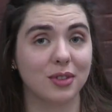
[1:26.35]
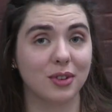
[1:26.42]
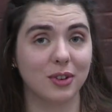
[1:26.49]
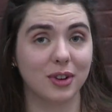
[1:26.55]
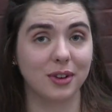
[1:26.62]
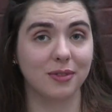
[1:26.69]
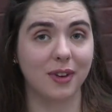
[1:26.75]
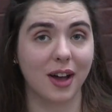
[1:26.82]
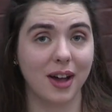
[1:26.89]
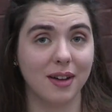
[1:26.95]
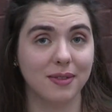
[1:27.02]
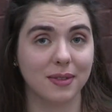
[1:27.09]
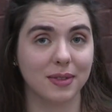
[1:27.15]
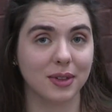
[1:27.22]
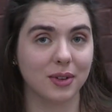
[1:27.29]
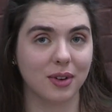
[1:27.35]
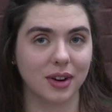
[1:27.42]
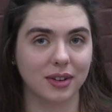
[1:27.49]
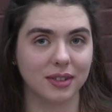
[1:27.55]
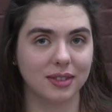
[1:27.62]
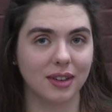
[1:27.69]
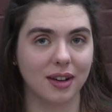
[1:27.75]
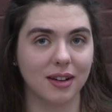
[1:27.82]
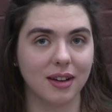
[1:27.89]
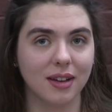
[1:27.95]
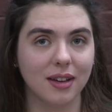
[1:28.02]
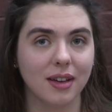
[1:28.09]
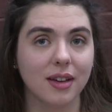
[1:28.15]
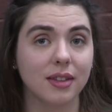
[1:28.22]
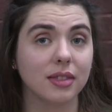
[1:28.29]
35 of the Grettir
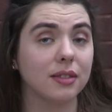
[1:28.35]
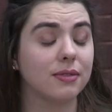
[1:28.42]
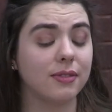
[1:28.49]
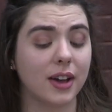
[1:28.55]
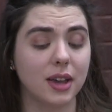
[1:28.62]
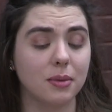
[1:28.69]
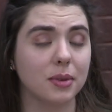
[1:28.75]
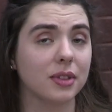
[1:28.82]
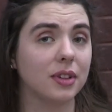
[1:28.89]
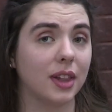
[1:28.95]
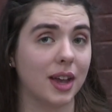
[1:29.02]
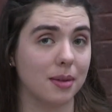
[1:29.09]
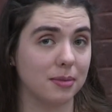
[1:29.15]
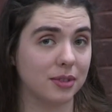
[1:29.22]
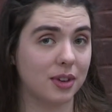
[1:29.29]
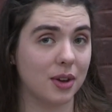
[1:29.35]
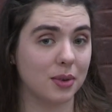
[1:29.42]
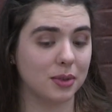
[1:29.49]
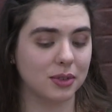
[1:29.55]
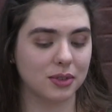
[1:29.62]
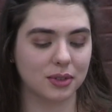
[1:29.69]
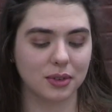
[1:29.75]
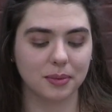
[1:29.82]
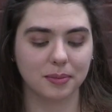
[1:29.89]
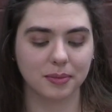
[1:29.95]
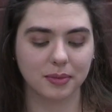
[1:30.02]
saga, The Fight with Glam's Ghost.